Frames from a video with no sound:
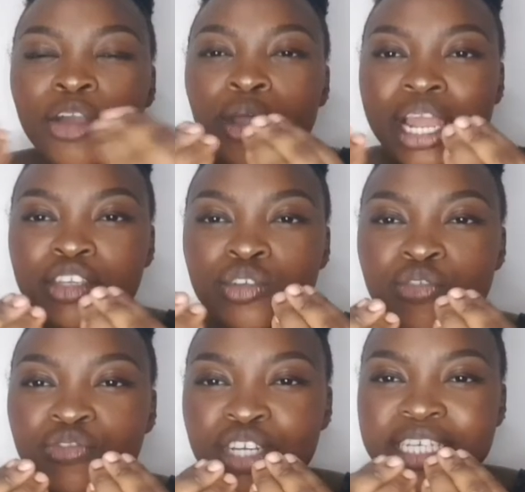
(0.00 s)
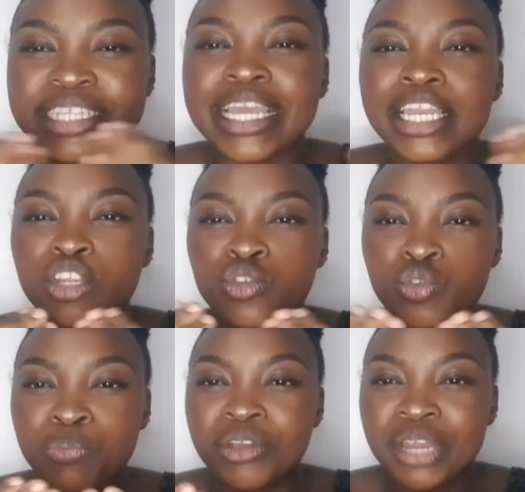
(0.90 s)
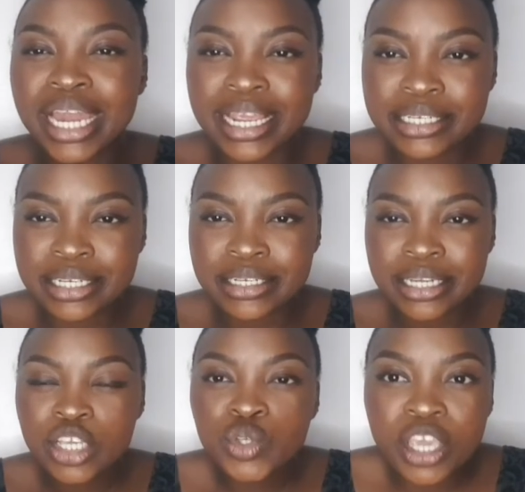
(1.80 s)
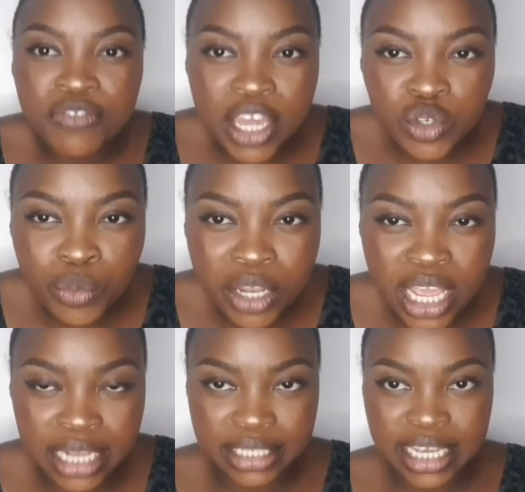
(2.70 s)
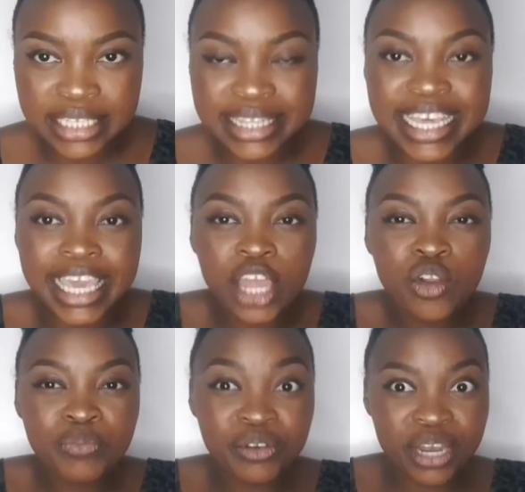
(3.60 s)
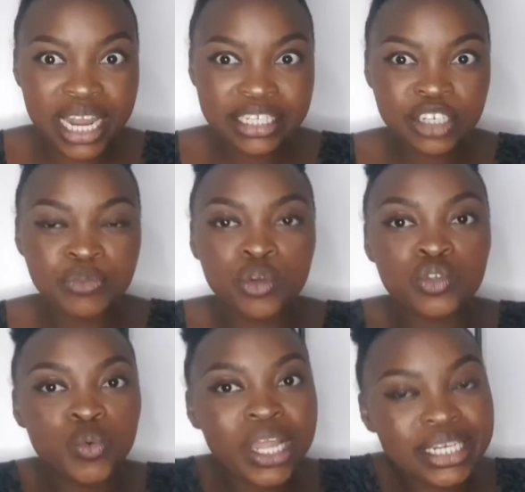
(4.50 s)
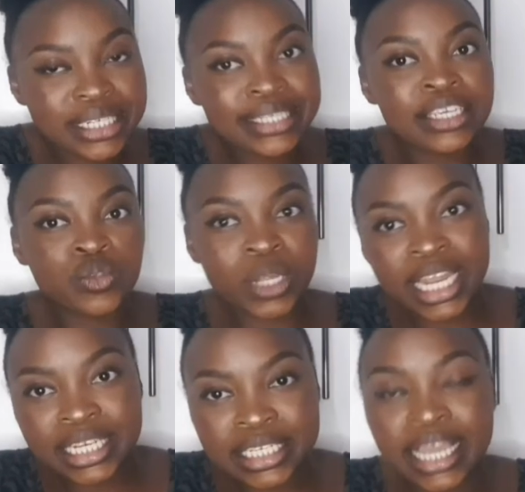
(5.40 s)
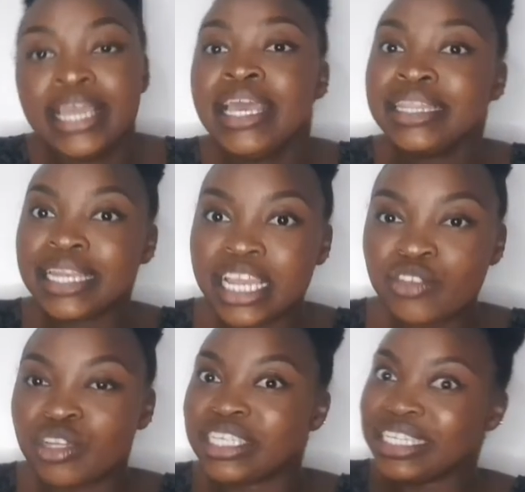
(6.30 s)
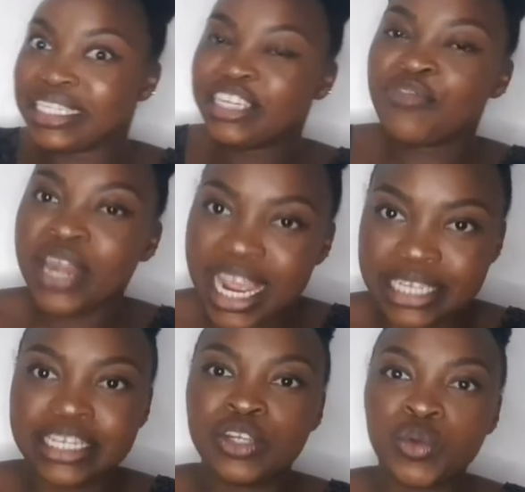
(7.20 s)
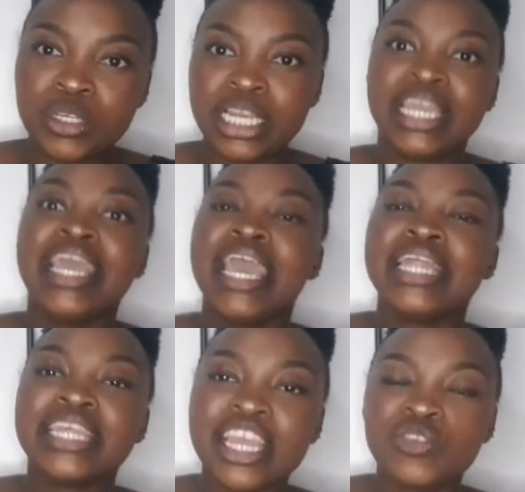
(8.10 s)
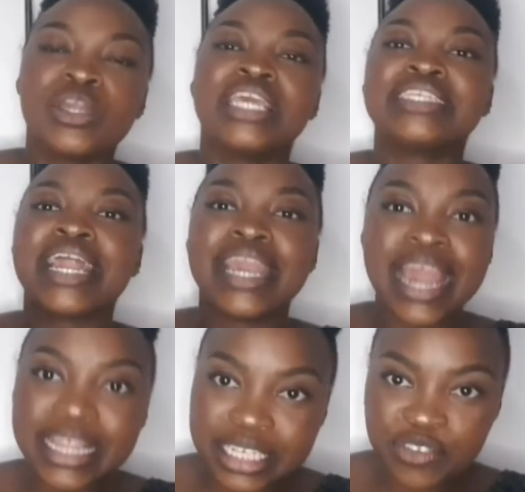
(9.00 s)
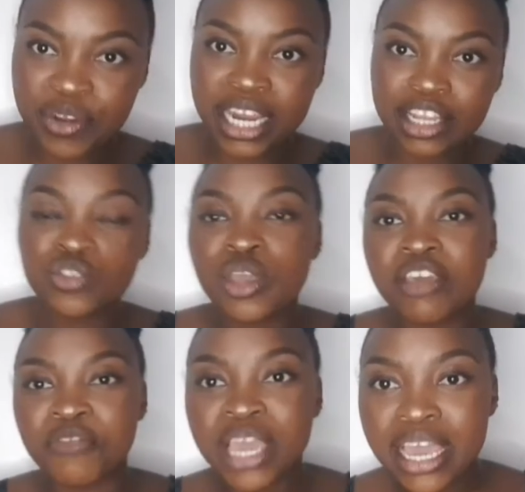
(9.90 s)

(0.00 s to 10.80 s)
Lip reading: collection of dresses. They need to be related. So if there are too many ideas, they cannot be related, because one dress has one idea, the next dress is a different idea totally, and the next one is another different idea. So you have